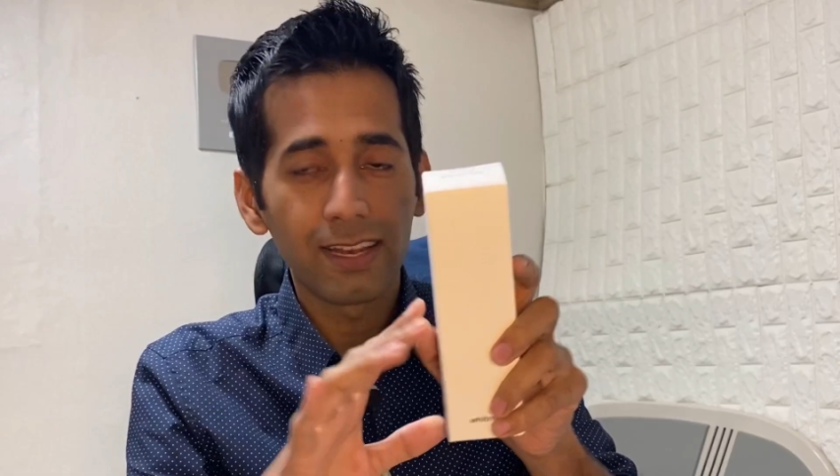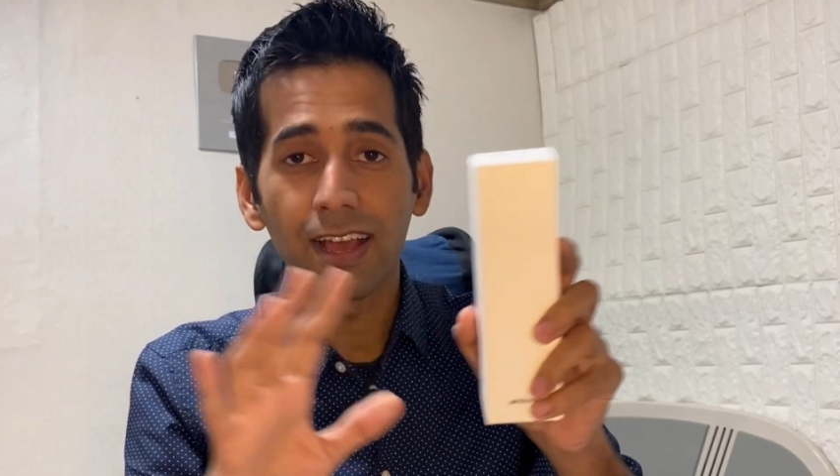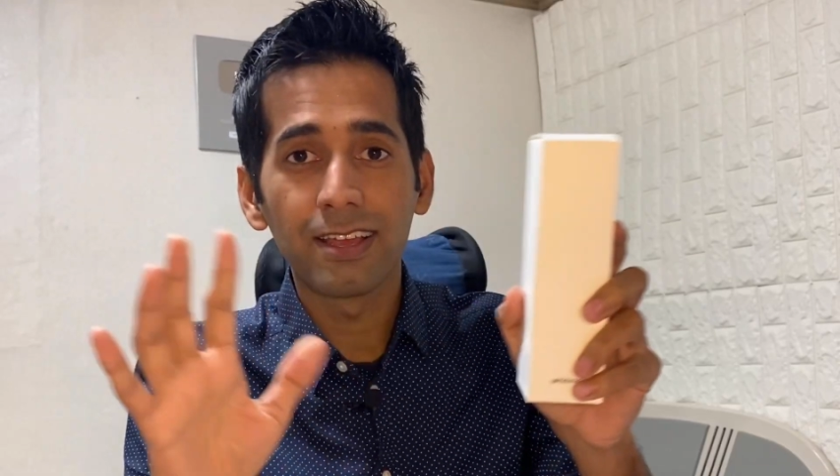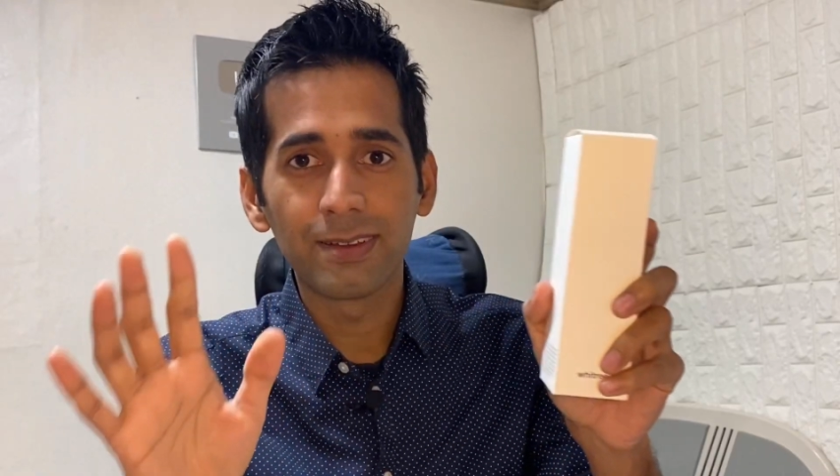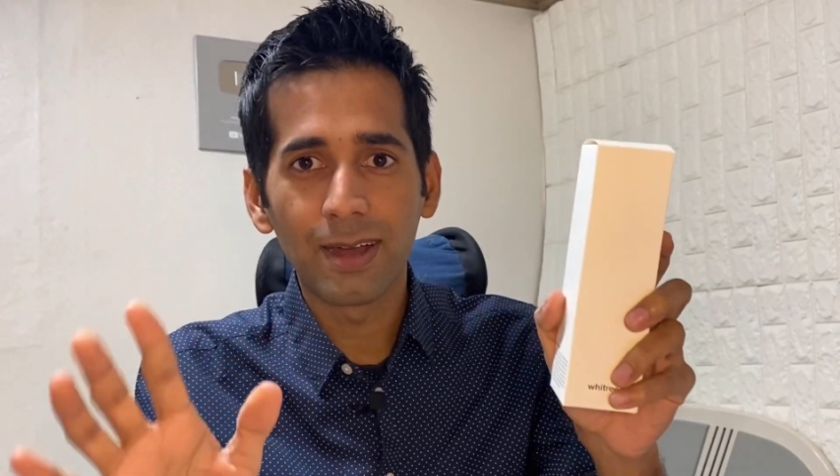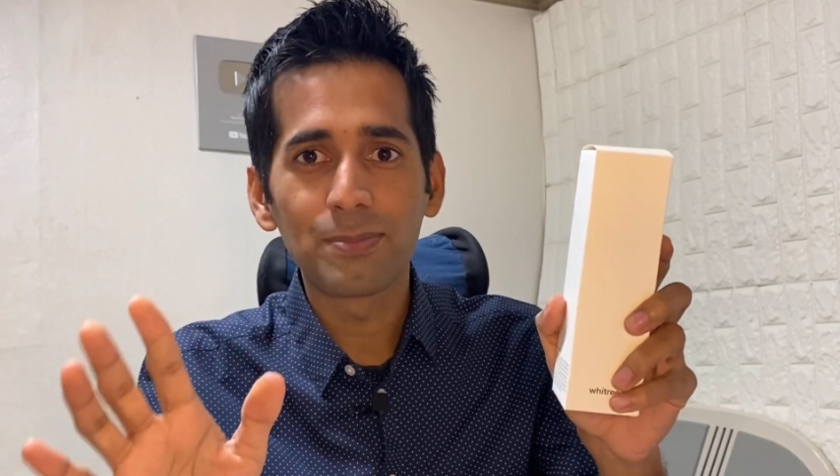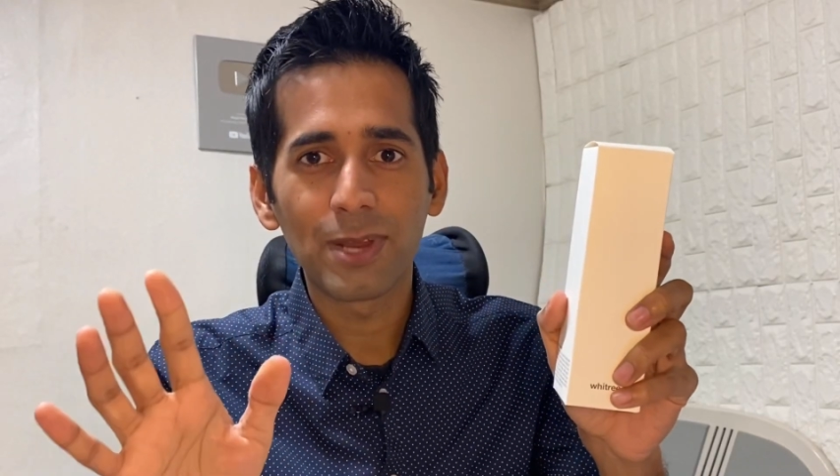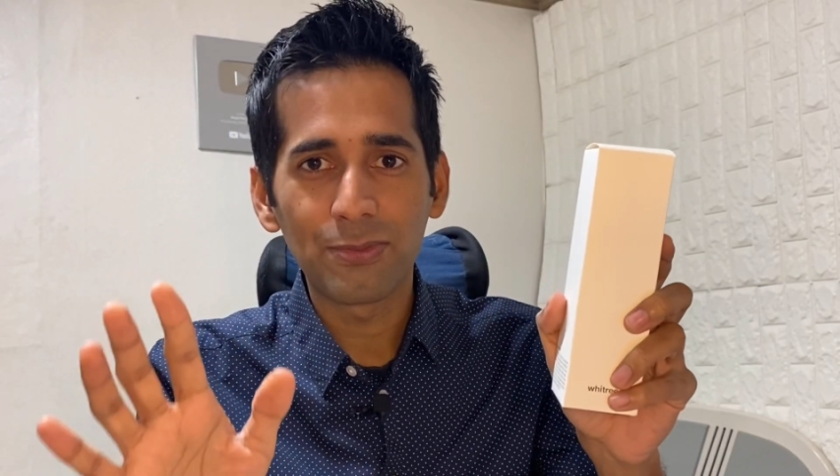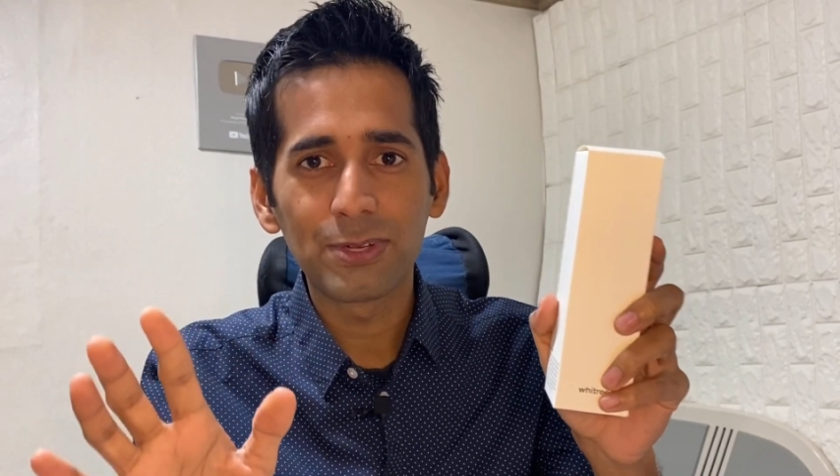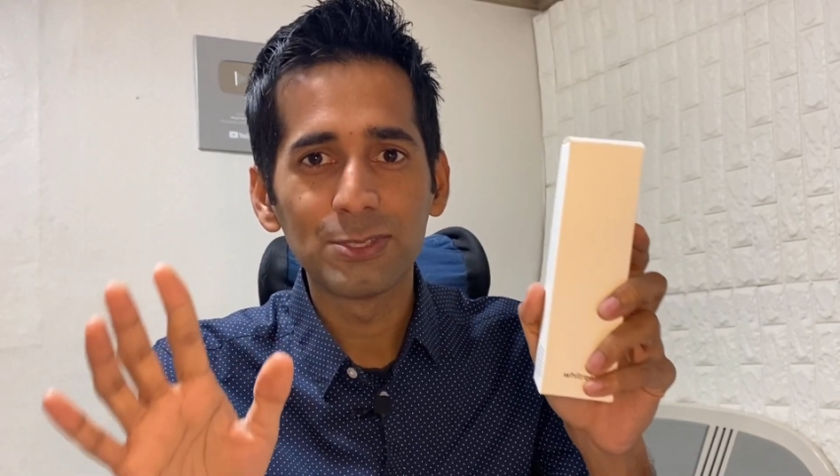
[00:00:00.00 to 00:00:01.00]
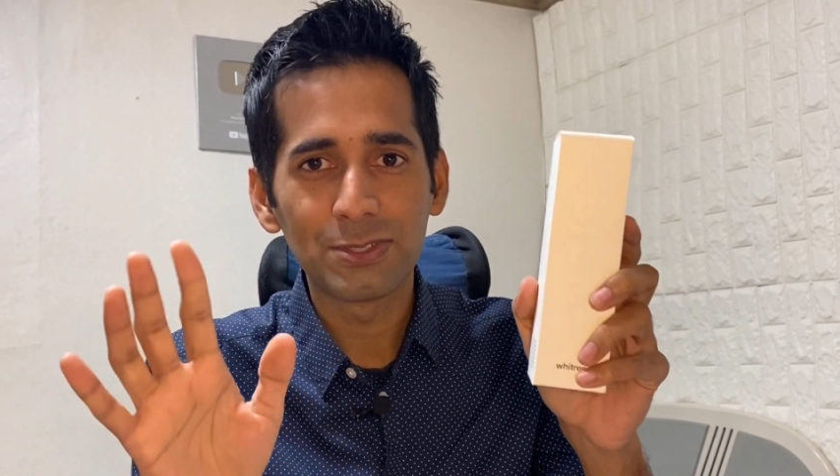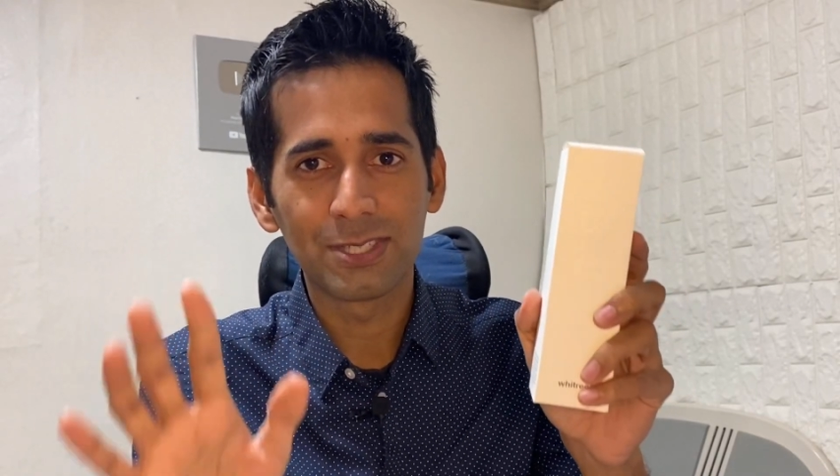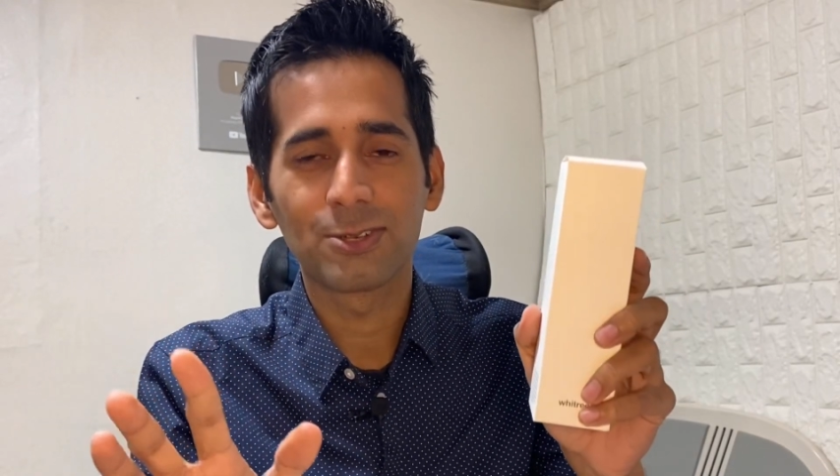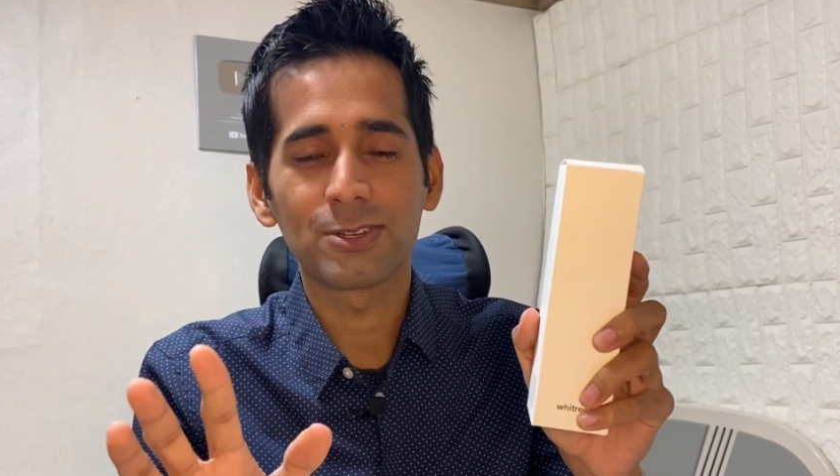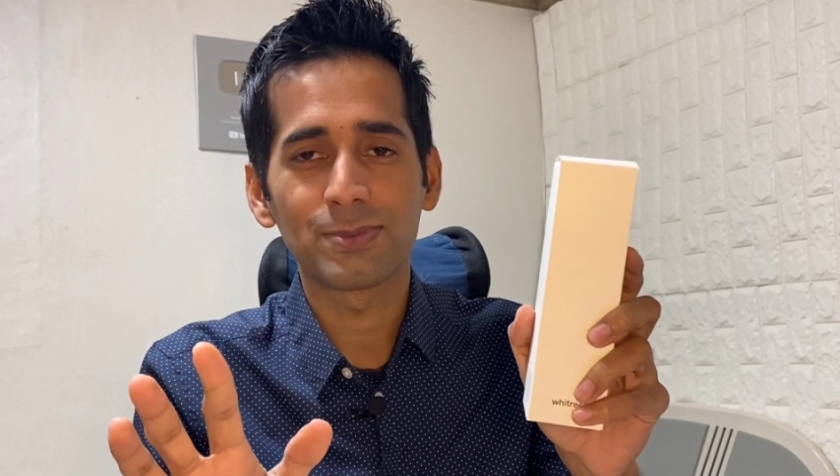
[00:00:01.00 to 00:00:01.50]
I prefer
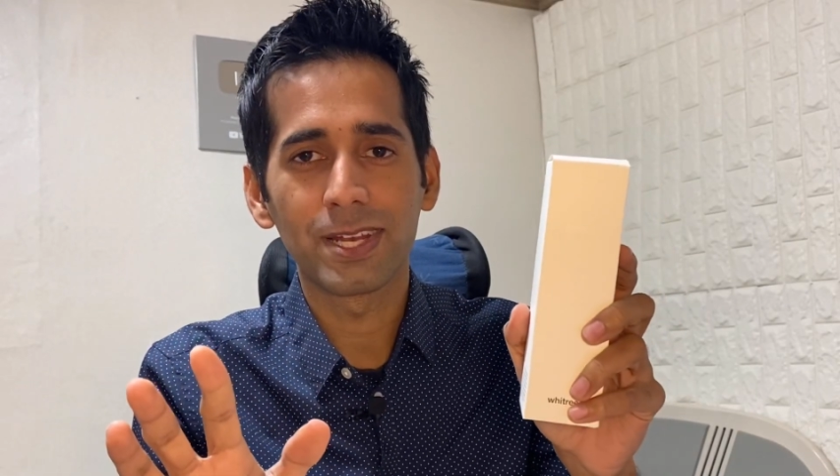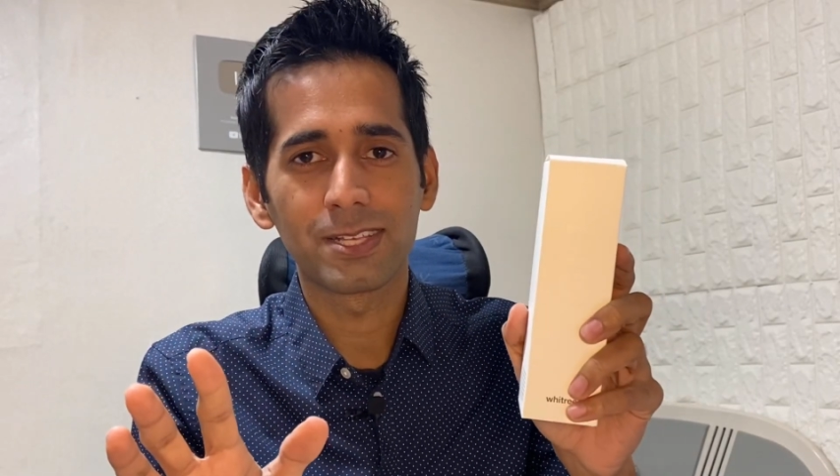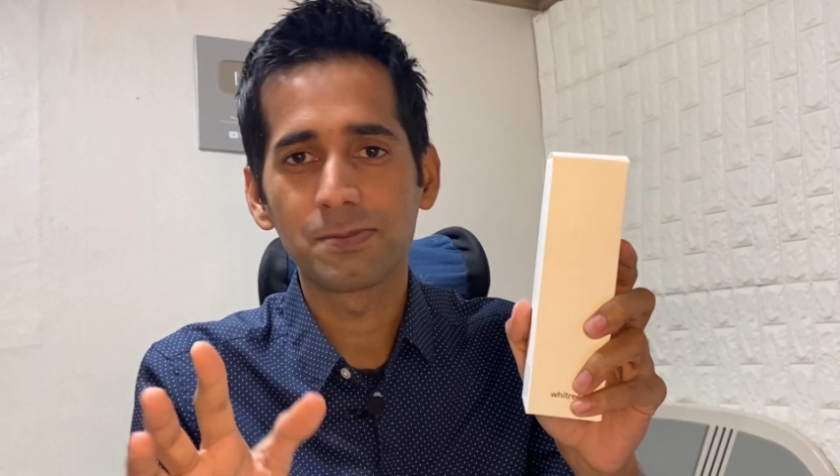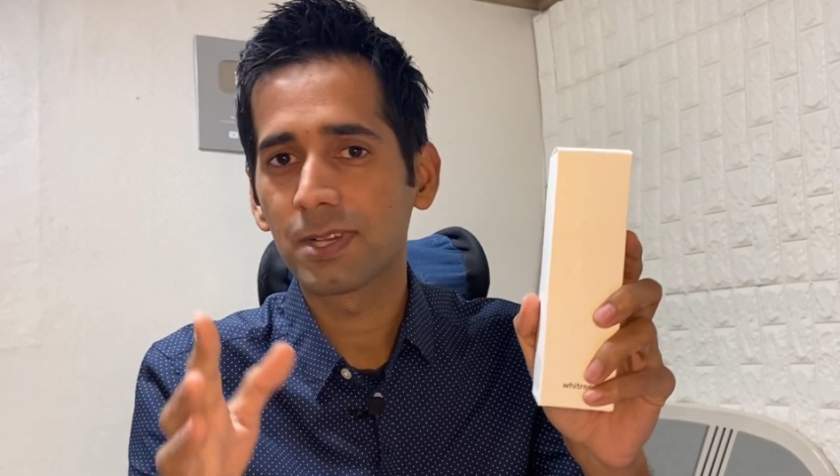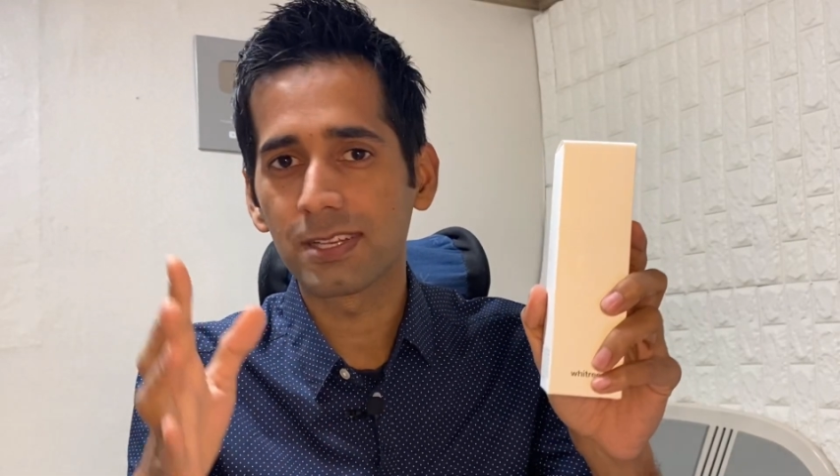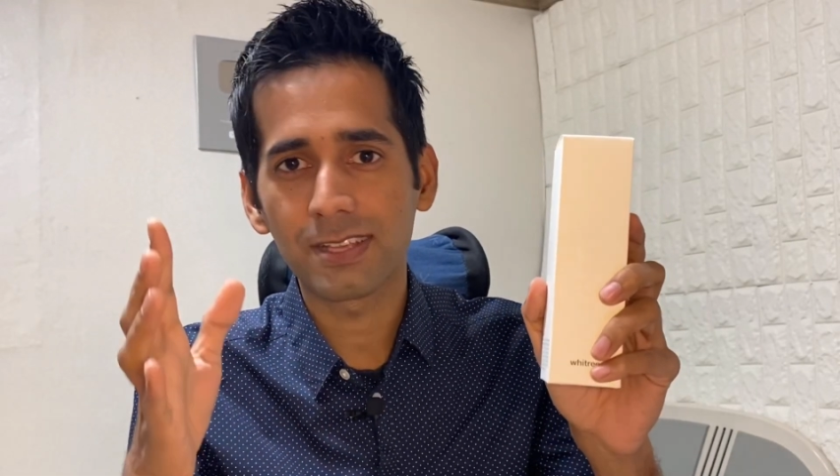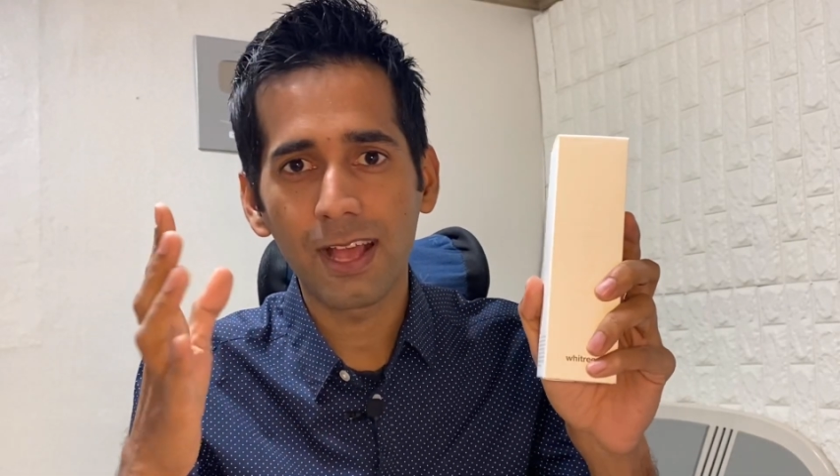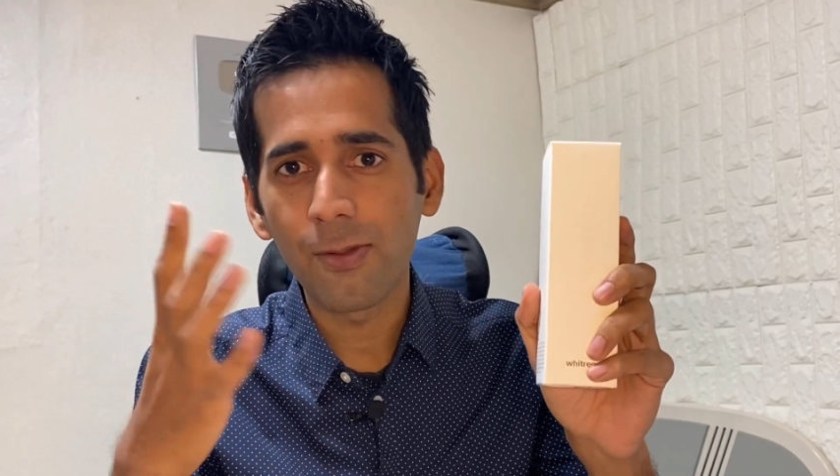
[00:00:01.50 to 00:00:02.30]
using cosmetics because